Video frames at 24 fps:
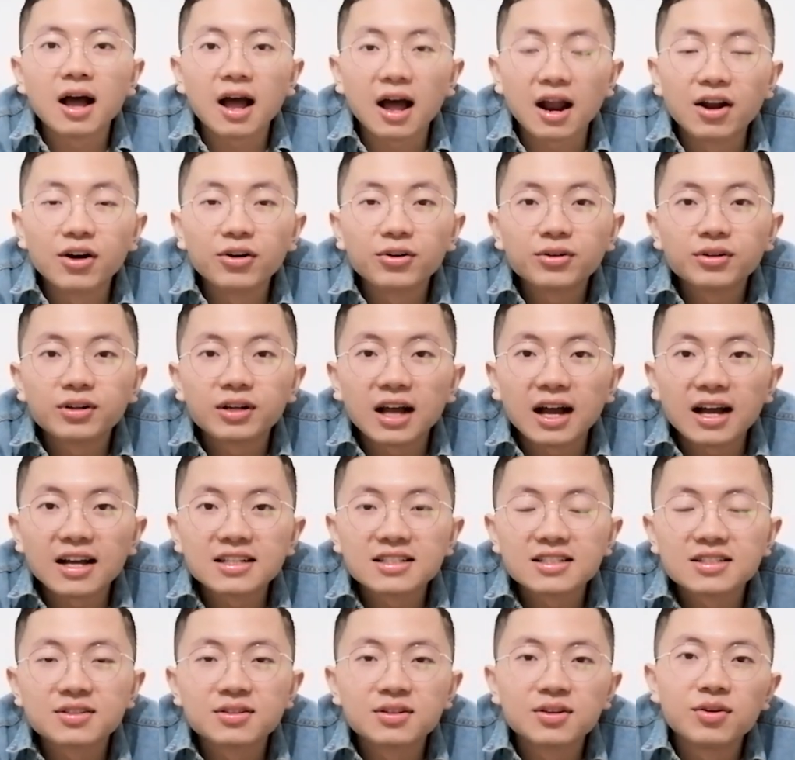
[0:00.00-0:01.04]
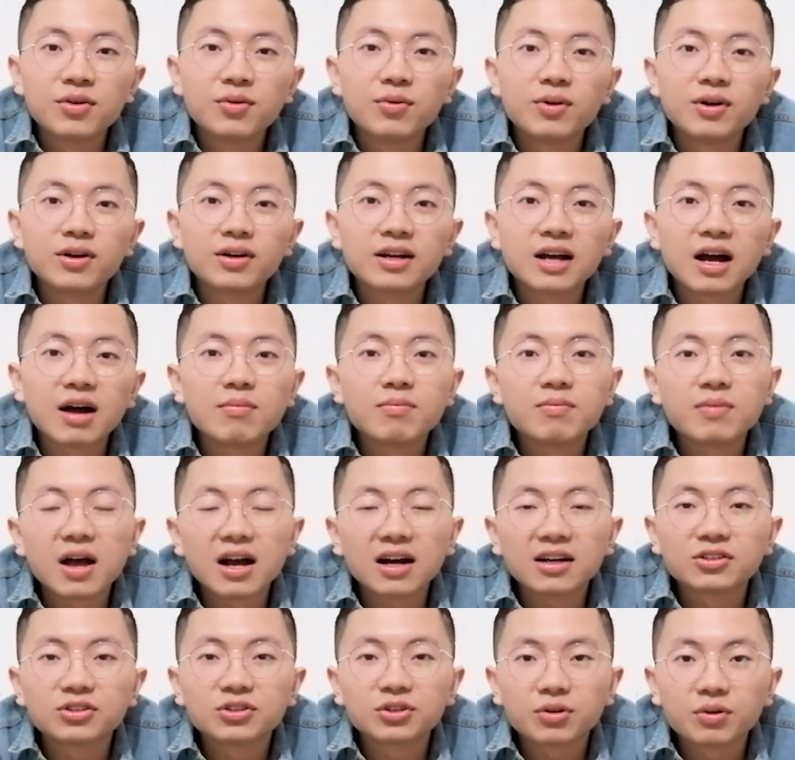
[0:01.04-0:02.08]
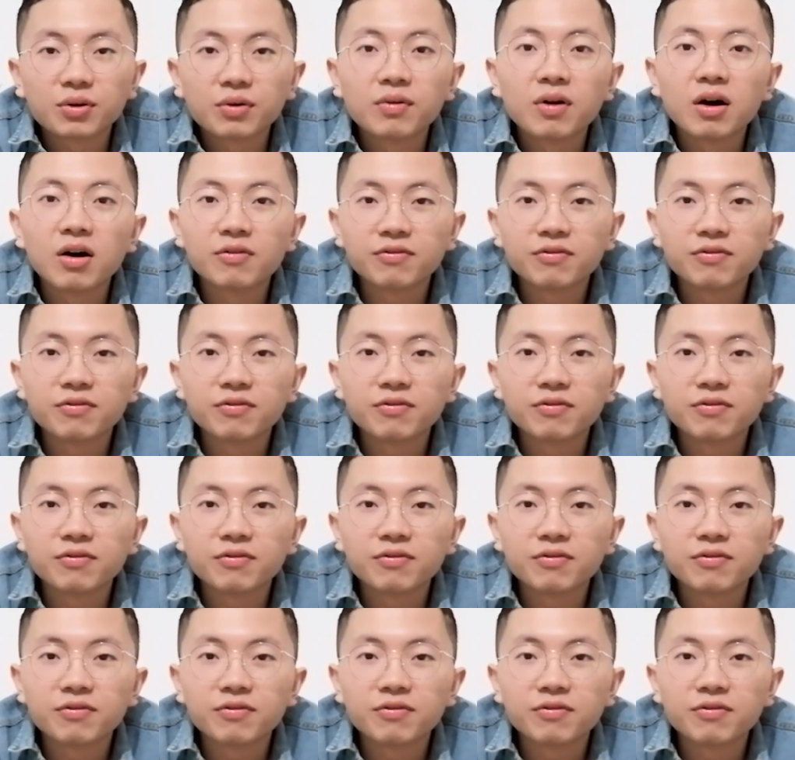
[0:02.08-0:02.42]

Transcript: Hello guys, welcome back to Joyroom